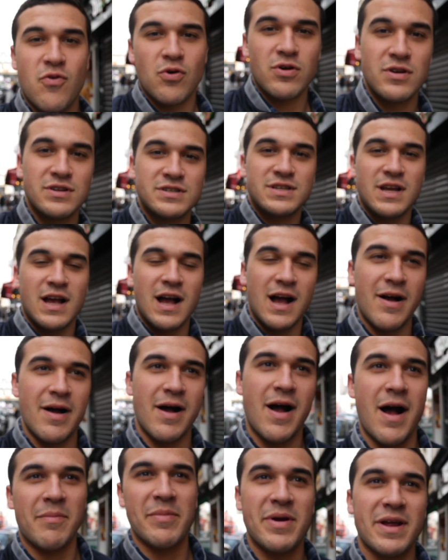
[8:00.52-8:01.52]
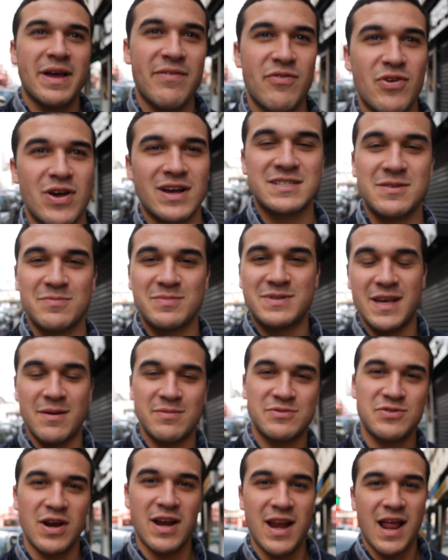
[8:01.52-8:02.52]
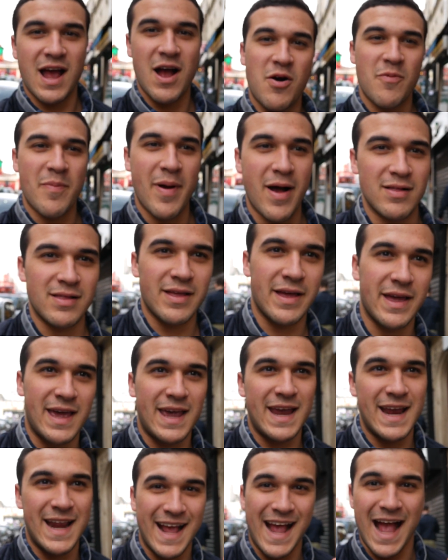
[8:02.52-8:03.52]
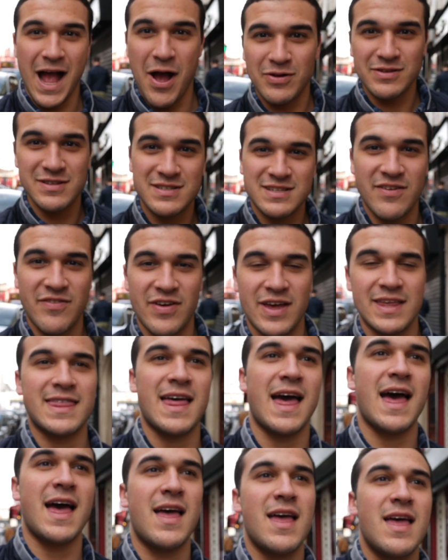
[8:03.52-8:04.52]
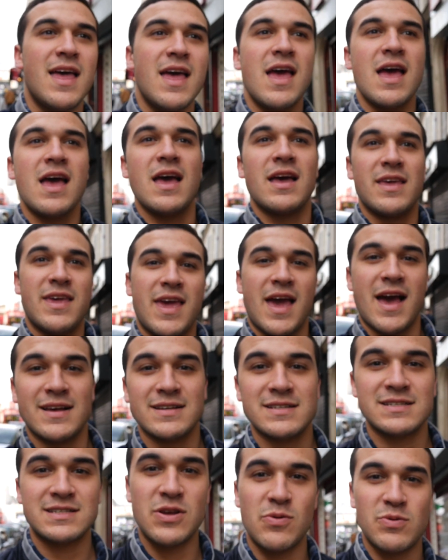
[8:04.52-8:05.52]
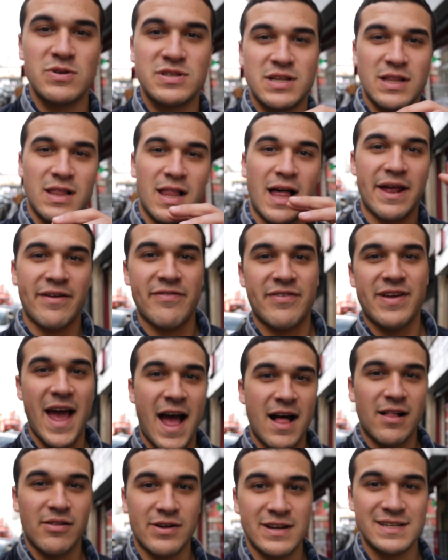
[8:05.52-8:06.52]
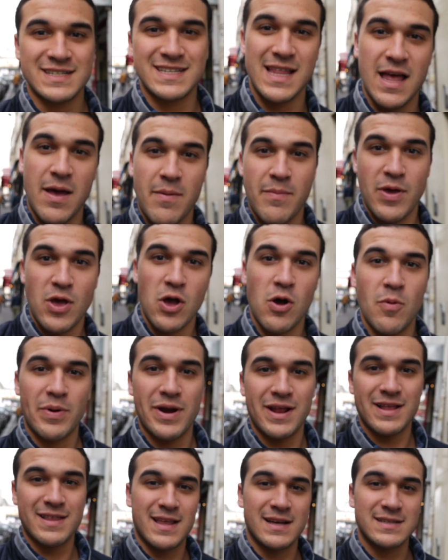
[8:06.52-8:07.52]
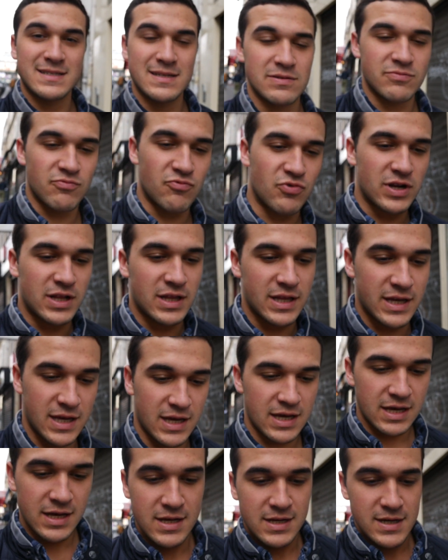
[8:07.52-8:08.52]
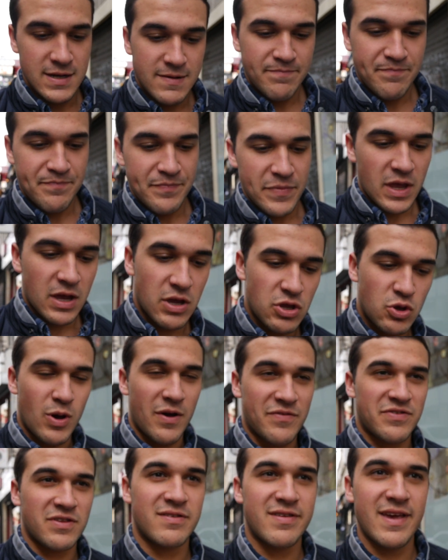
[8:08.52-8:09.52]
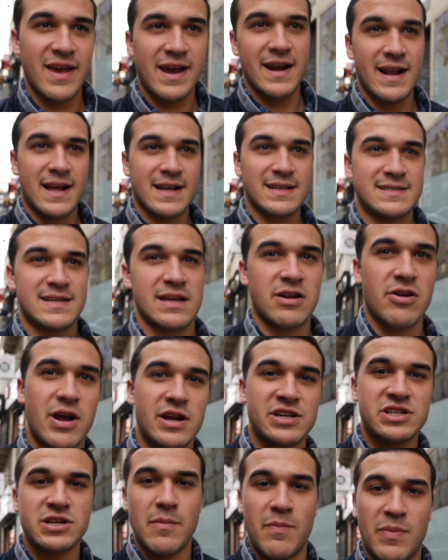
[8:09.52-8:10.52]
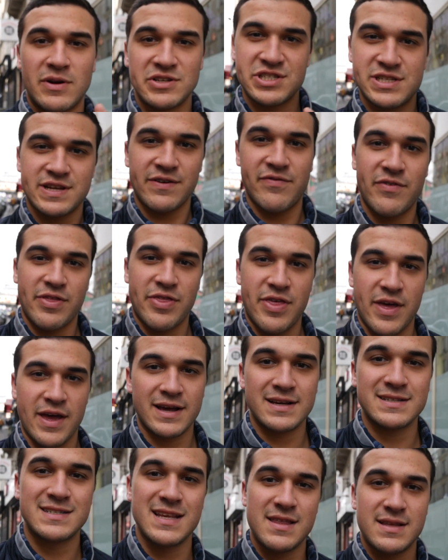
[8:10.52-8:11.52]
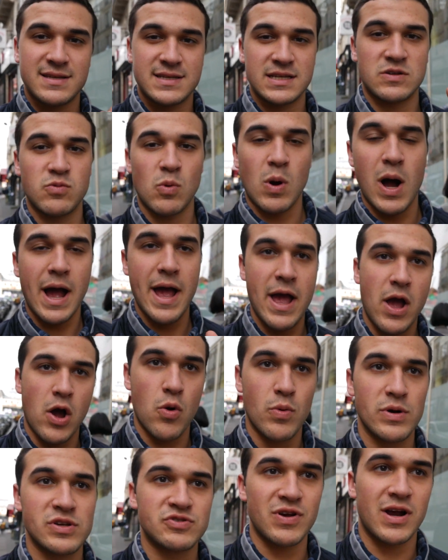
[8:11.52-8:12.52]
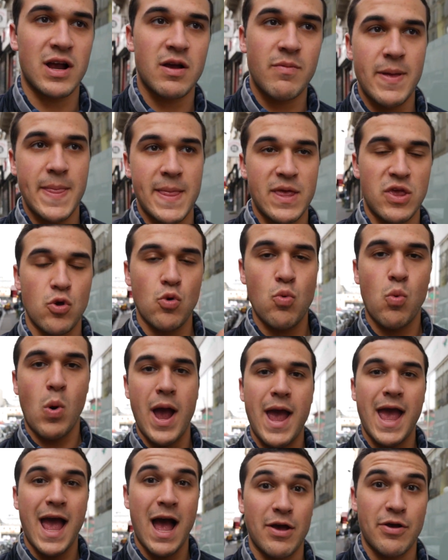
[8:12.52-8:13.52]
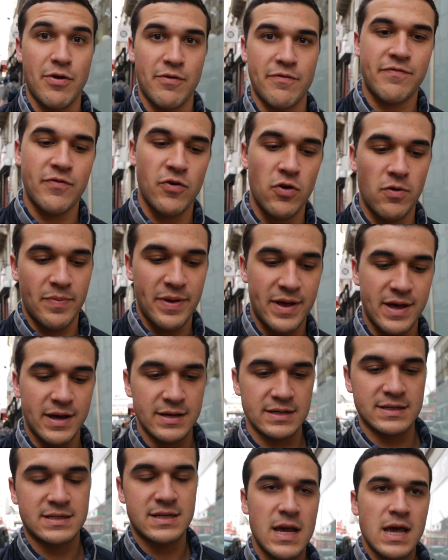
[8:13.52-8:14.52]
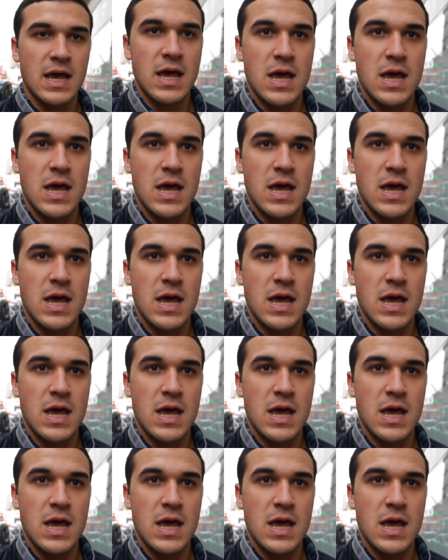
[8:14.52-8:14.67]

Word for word: course, uh, I'm gonna give you guys some tips right now about like eating out and stuff like that yes, there was a lot of calories in that meal, but it doesn't really you have to take into consideration a bunch of different things and this is why I always recommend that you weigh out your food because